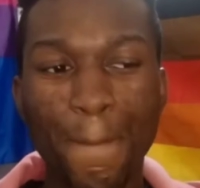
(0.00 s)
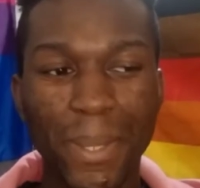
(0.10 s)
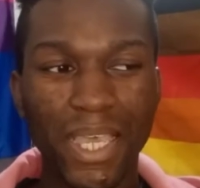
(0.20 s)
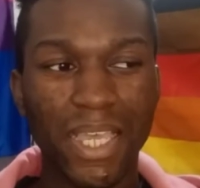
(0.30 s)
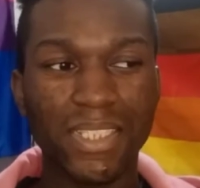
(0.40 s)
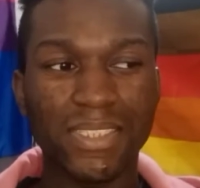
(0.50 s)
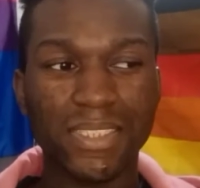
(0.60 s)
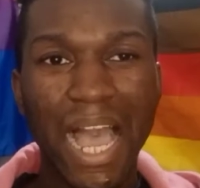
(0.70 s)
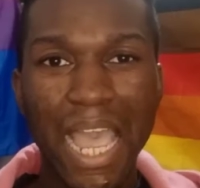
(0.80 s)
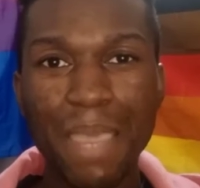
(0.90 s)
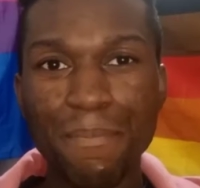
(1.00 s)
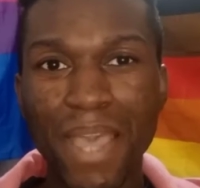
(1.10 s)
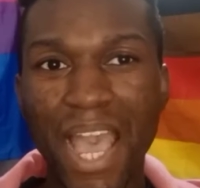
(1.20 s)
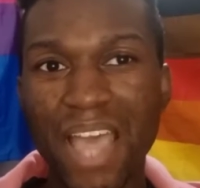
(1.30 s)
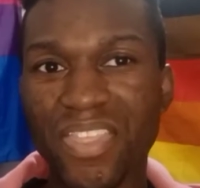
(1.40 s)
but I'm
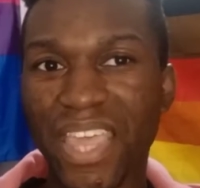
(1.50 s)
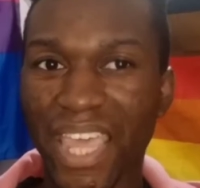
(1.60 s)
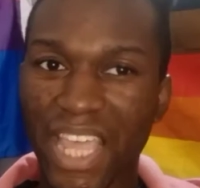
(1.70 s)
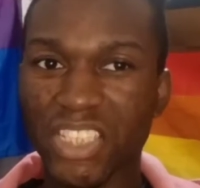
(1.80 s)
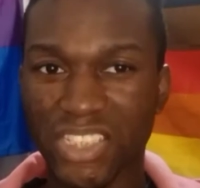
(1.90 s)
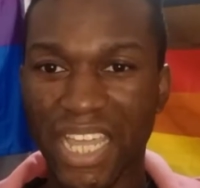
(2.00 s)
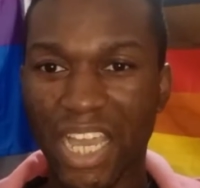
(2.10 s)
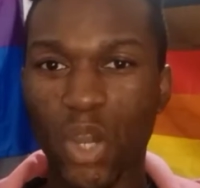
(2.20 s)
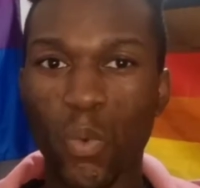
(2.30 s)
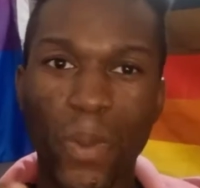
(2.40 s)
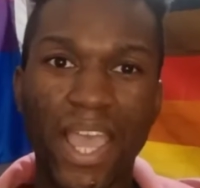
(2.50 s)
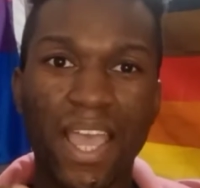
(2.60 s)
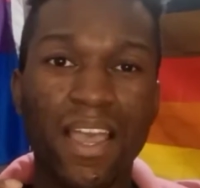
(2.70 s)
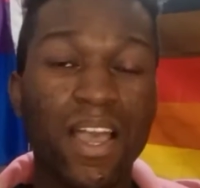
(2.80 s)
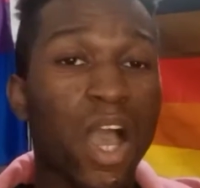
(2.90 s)
at the age now
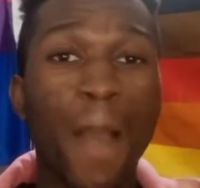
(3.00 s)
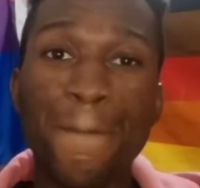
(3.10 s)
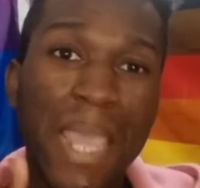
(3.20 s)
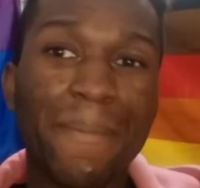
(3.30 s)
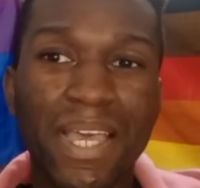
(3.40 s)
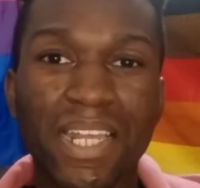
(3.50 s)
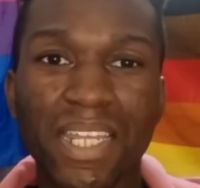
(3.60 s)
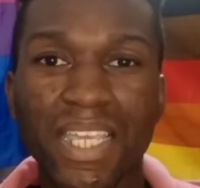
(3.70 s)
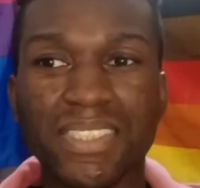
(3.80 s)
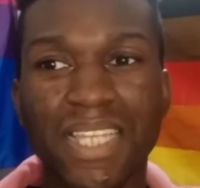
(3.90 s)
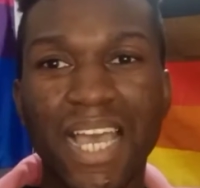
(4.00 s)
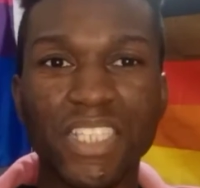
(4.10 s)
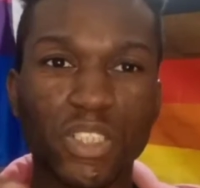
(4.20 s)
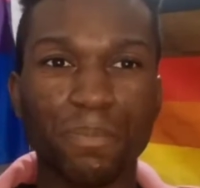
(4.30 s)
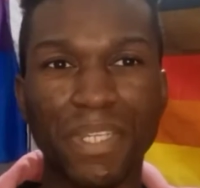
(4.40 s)
where, on paper at least, I
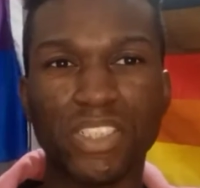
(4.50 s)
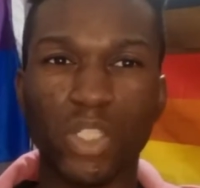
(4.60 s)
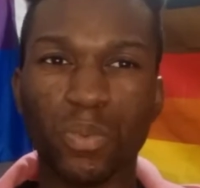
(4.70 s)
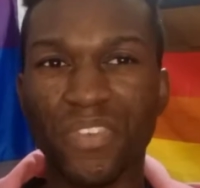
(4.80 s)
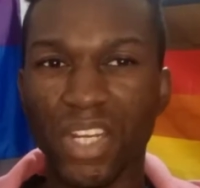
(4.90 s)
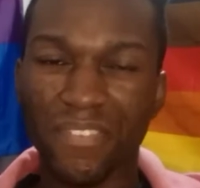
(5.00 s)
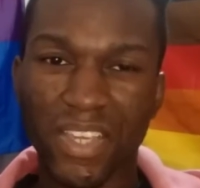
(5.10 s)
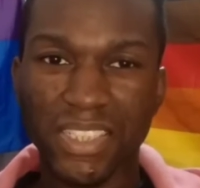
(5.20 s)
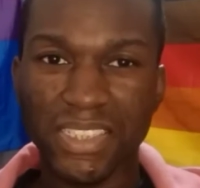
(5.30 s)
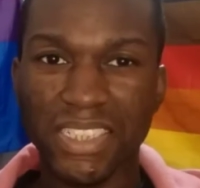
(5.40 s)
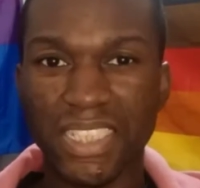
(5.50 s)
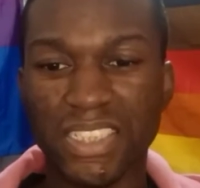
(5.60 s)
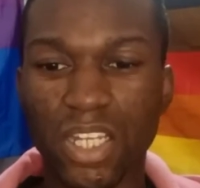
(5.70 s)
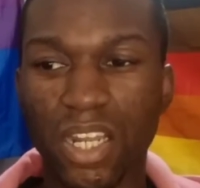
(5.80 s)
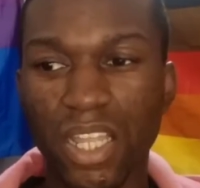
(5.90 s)
should be done with university
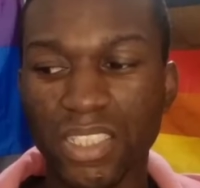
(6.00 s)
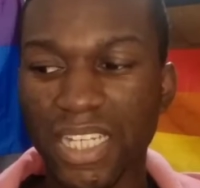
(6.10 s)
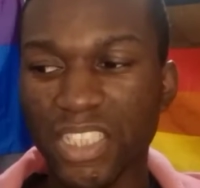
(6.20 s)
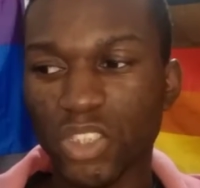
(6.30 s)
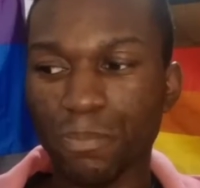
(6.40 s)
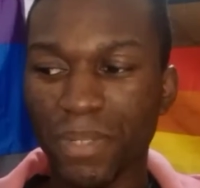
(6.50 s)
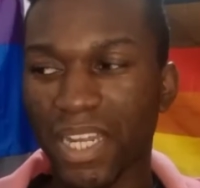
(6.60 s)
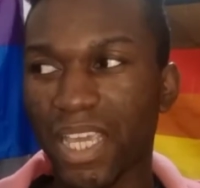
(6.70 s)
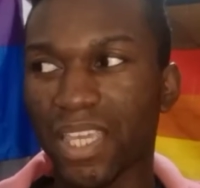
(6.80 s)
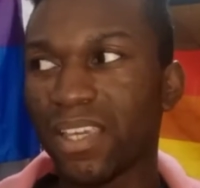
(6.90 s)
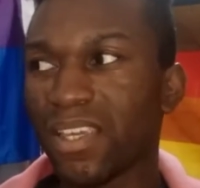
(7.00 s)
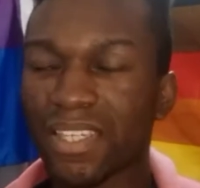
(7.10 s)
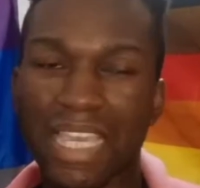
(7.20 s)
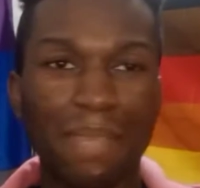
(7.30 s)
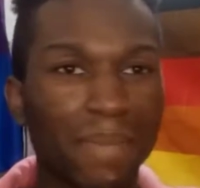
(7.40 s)
/ college. I should be like
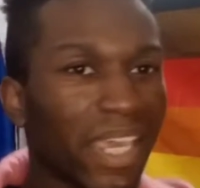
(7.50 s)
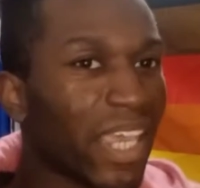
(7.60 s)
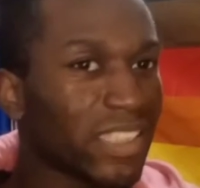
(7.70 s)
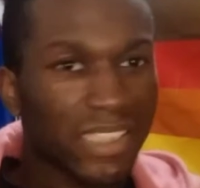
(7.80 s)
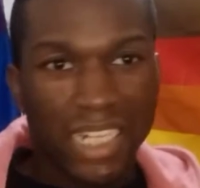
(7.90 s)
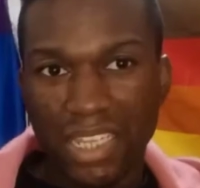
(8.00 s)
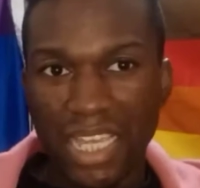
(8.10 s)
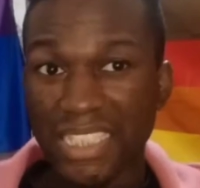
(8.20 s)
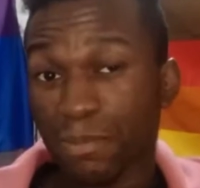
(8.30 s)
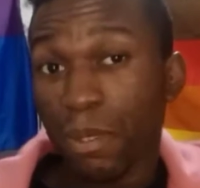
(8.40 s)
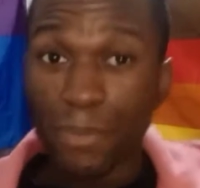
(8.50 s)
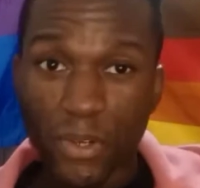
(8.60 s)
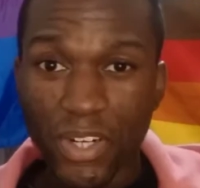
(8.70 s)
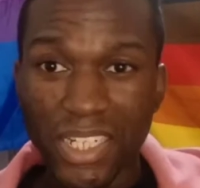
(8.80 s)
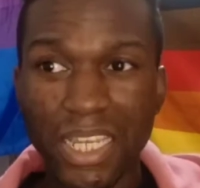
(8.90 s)
getting my ish together as a proper
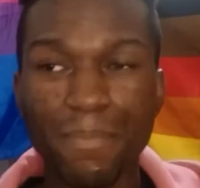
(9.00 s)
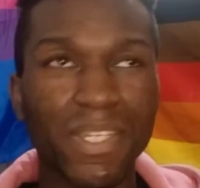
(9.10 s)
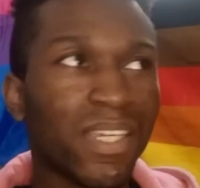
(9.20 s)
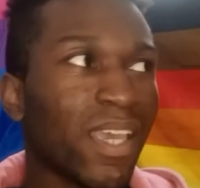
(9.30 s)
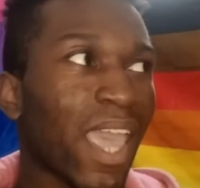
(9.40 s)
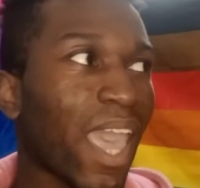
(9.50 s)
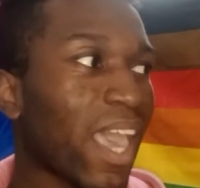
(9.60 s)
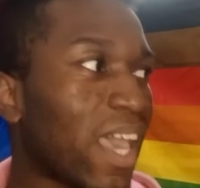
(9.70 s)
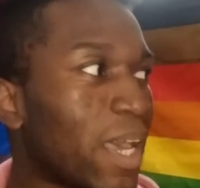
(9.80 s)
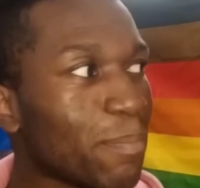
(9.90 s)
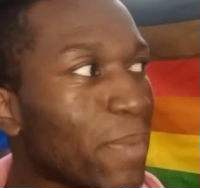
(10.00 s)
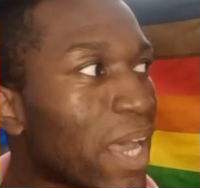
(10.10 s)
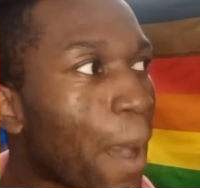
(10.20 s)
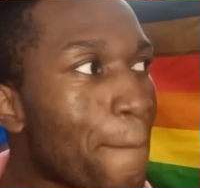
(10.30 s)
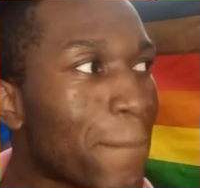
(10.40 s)
grown up.
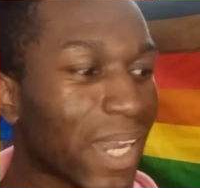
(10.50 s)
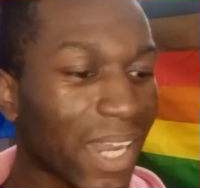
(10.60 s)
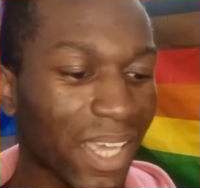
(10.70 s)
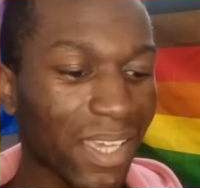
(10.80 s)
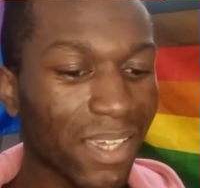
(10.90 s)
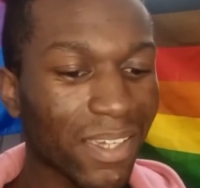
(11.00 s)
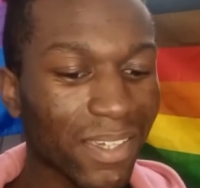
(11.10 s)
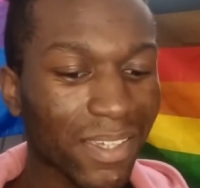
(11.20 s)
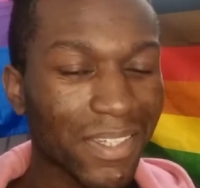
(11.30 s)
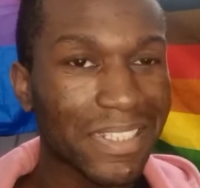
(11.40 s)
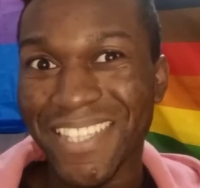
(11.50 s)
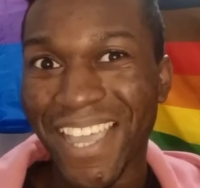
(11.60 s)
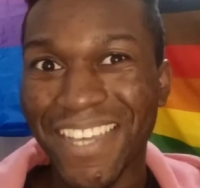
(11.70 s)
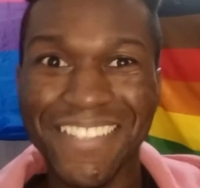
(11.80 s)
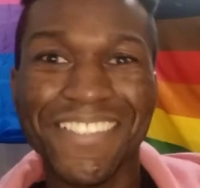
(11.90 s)
But like,
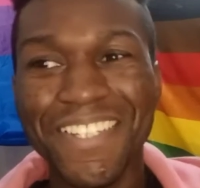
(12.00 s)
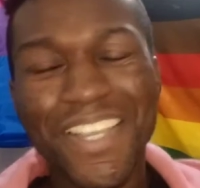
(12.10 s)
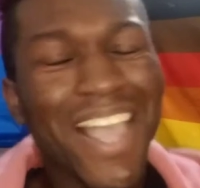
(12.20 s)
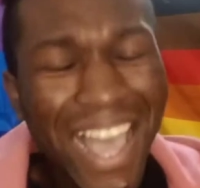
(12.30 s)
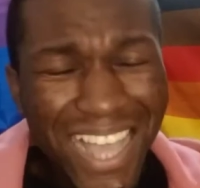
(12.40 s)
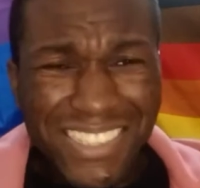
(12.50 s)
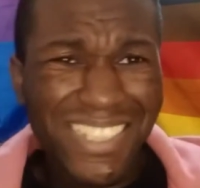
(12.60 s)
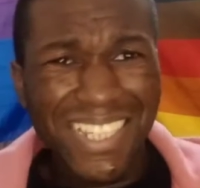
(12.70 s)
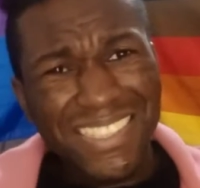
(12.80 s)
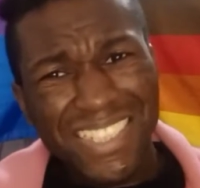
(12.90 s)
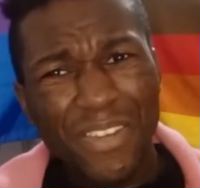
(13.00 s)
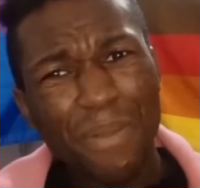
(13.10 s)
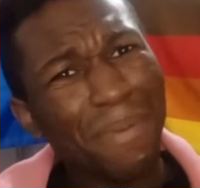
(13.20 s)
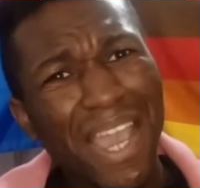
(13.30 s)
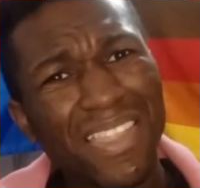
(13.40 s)
yeah. Actually, things are
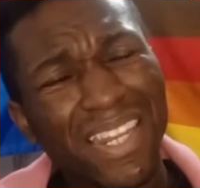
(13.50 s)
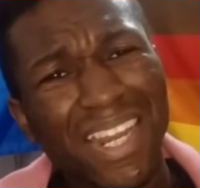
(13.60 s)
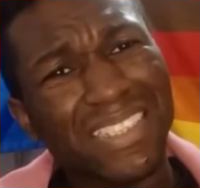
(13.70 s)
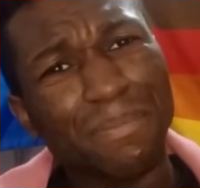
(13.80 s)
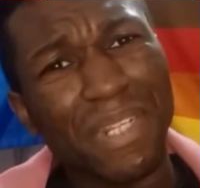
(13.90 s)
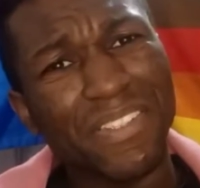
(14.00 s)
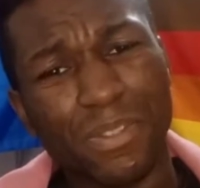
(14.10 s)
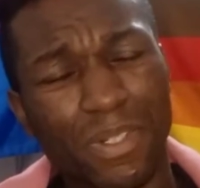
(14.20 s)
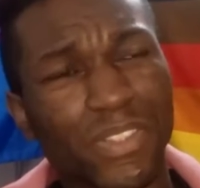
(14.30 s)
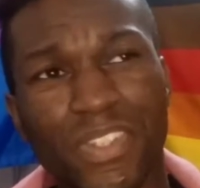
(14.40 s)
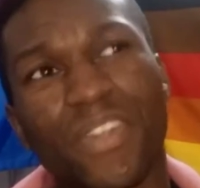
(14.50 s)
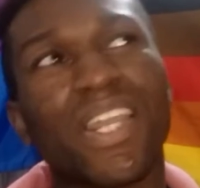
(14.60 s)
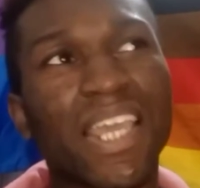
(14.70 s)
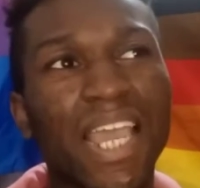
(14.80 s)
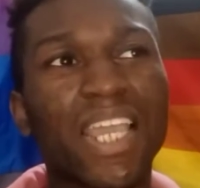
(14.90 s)
going better than I'd like to believe, to be honest with you.
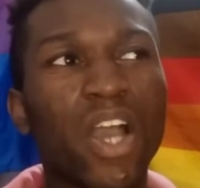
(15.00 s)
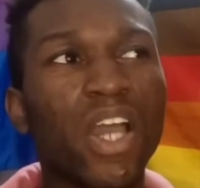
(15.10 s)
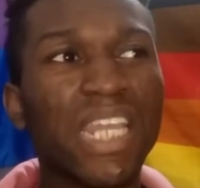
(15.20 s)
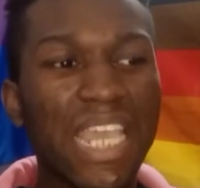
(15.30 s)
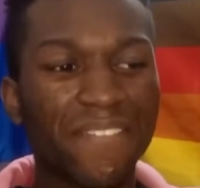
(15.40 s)
Like, I didn't